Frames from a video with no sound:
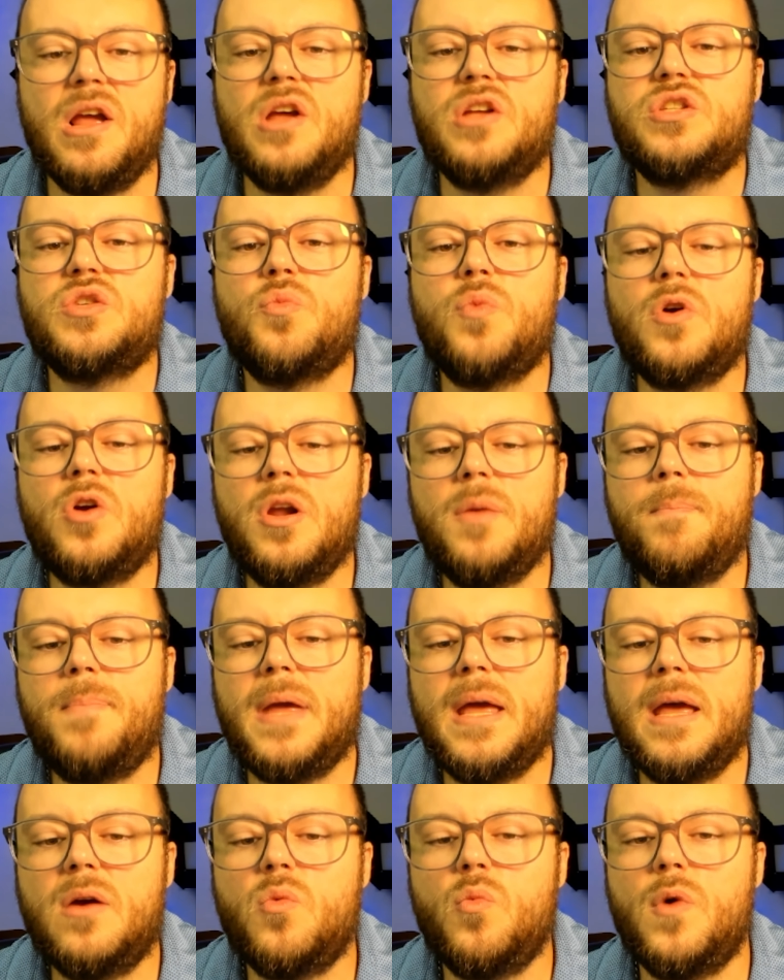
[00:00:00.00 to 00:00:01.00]
So we're gonna
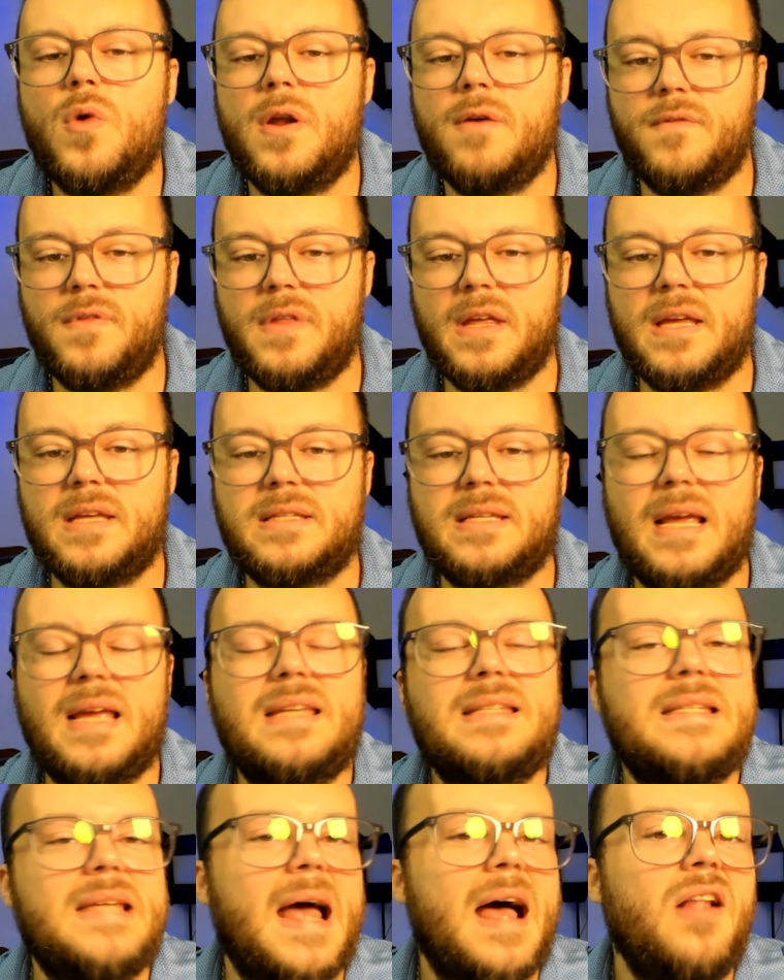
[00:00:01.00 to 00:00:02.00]
pick one of these
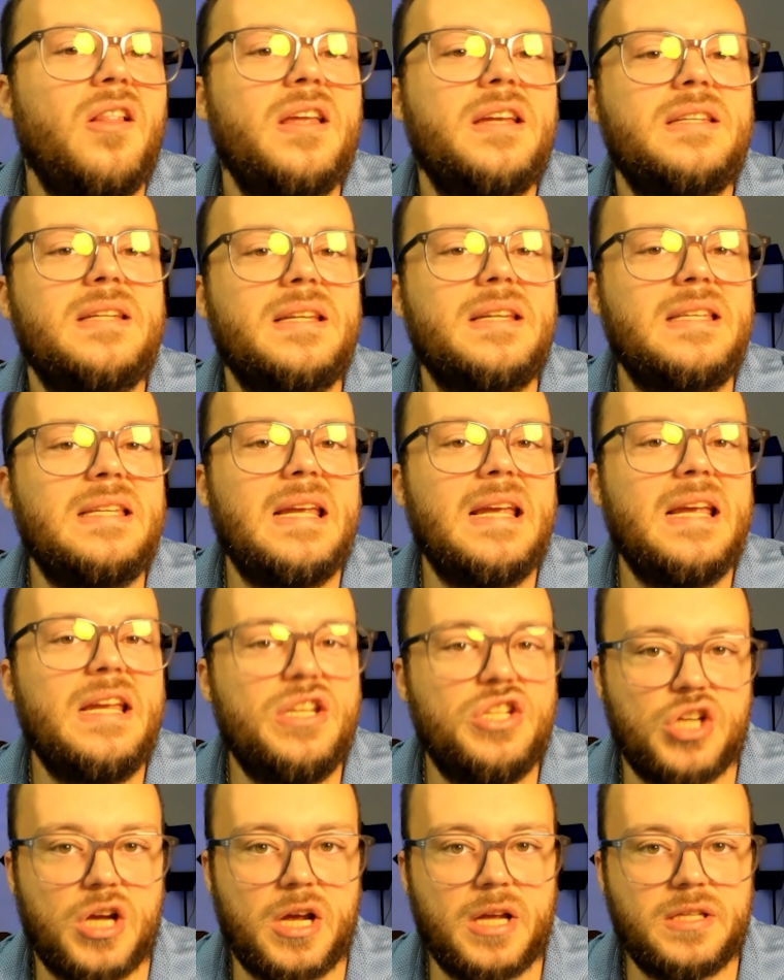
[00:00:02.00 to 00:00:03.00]
and tell it to
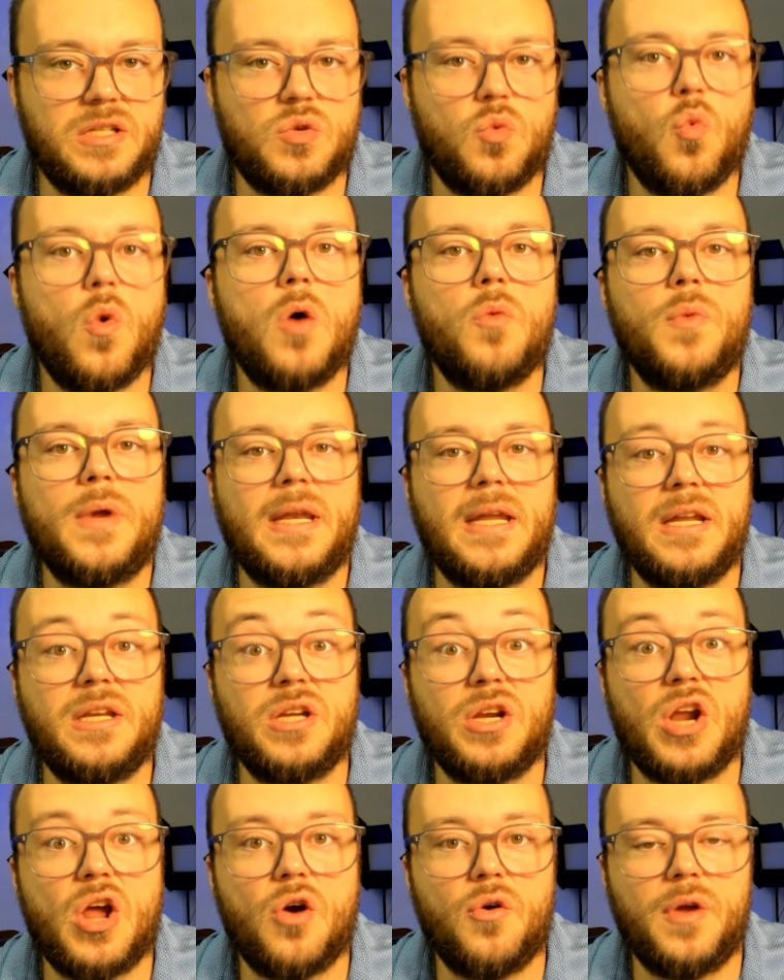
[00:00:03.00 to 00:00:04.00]
teach us what we need
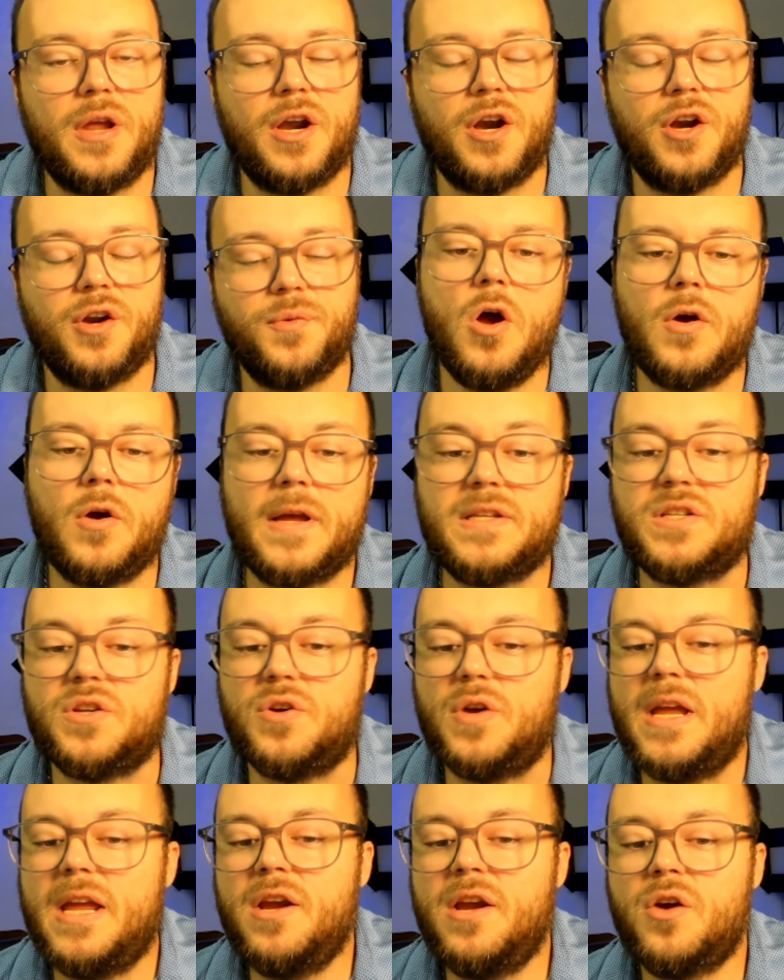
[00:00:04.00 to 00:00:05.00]
to know here. Okay, so
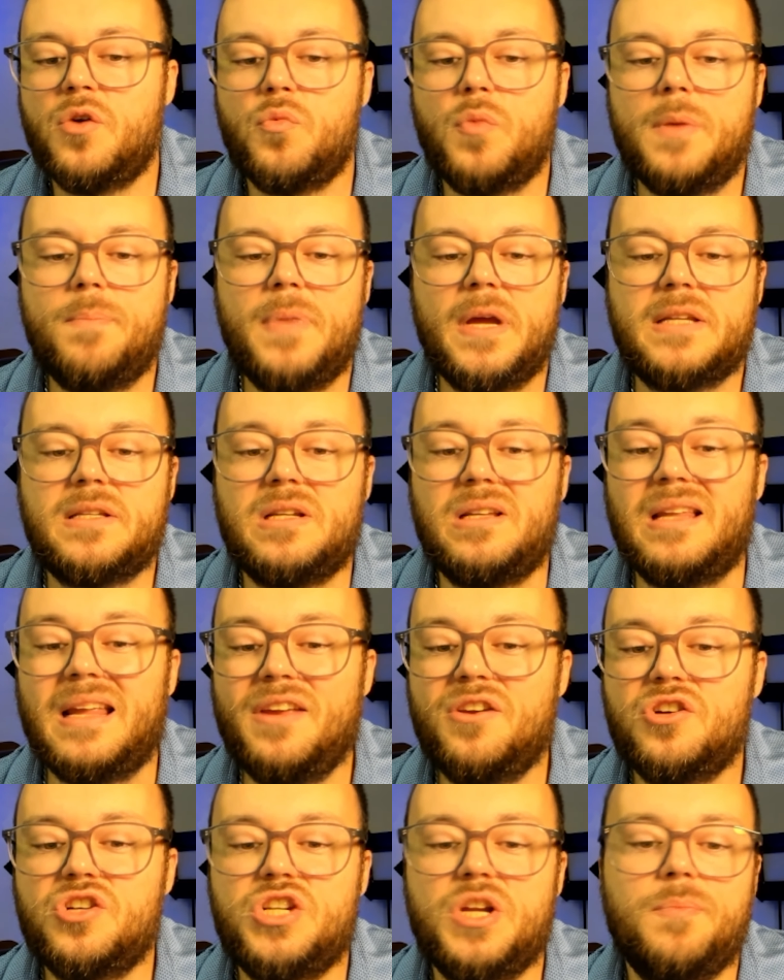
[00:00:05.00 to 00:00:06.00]
here we picked
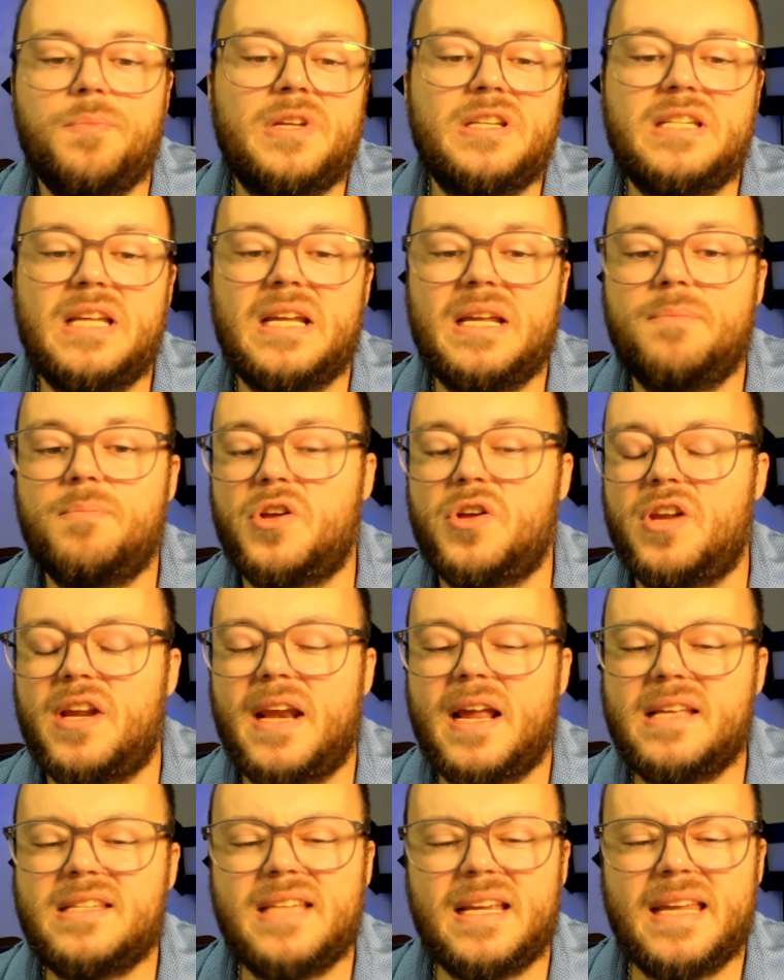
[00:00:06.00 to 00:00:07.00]
leadership and team building.
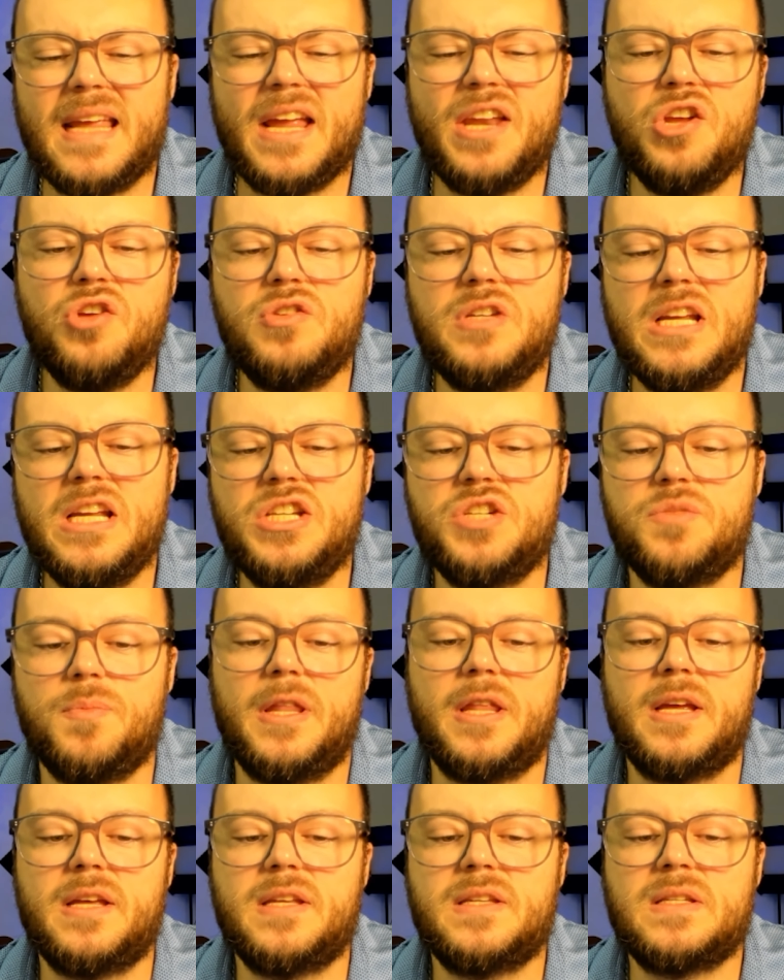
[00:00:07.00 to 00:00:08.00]
I said, can you teach me
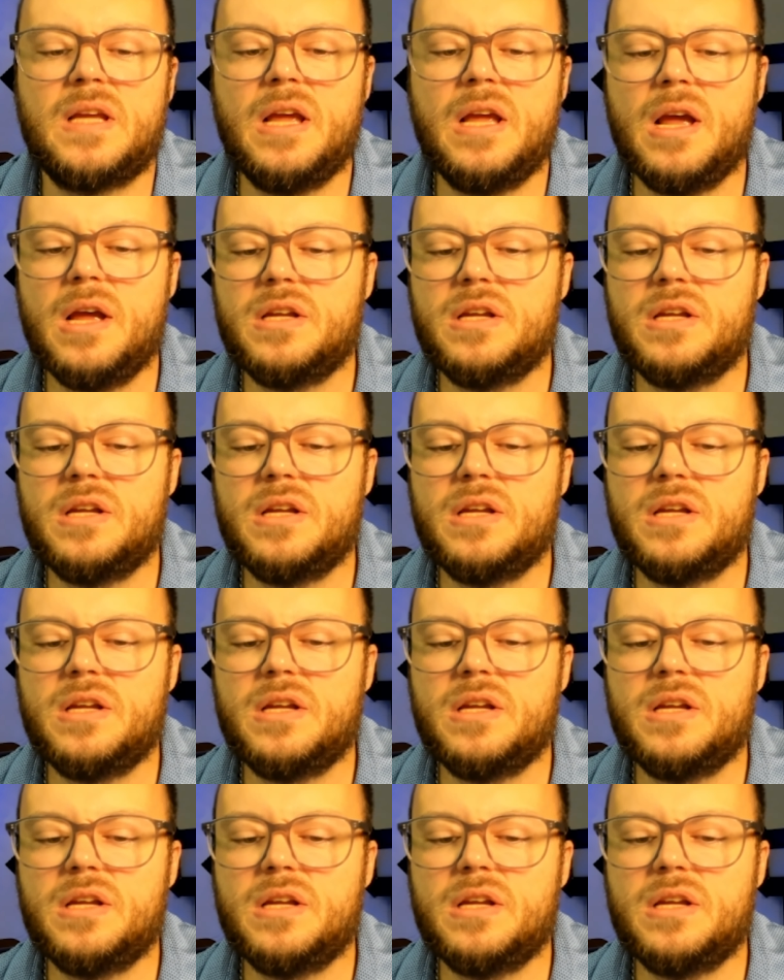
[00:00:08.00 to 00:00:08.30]
this?